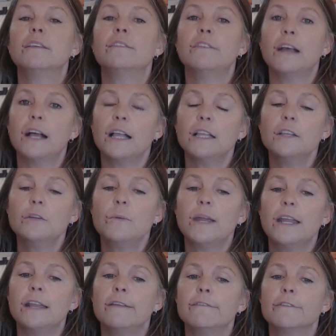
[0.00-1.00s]

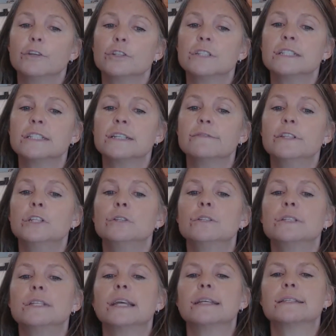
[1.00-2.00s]
Evaluating Versions of the
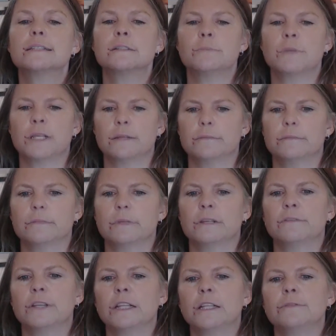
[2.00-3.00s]
New Testament,
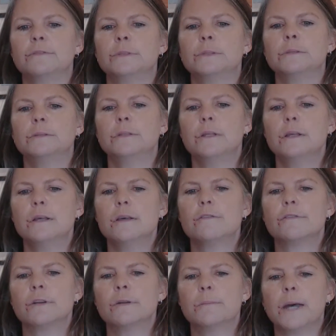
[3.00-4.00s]
available
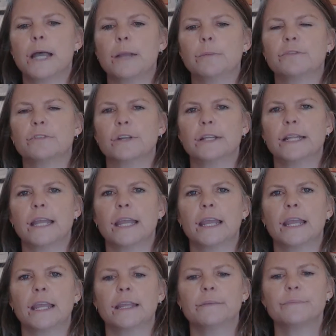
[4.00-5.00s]
from Bible for
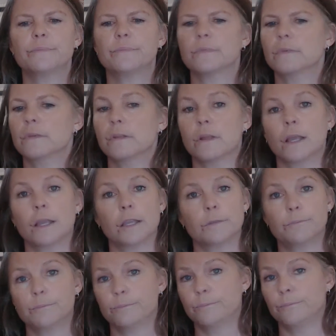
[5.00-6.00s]
Today. I,
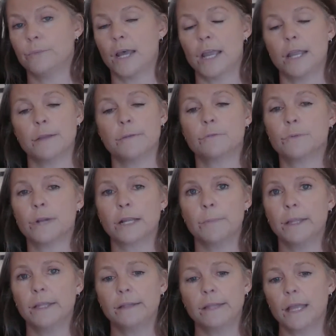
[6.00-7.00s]
I
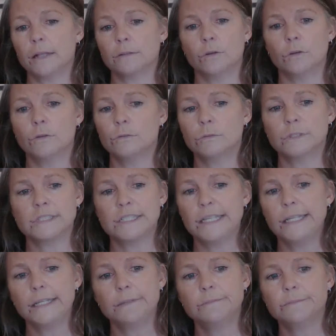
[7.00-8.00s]
recommend that. Go and
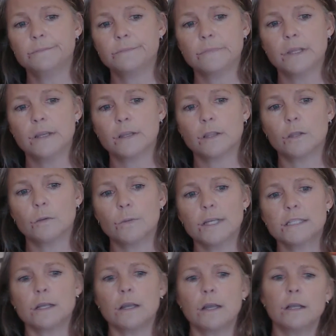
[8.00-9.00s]
see. The
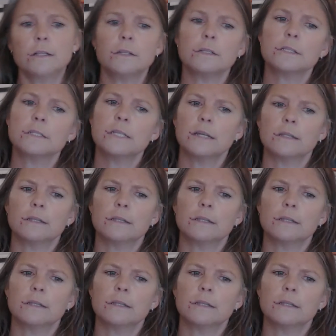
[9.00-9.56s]
Westcott and, te-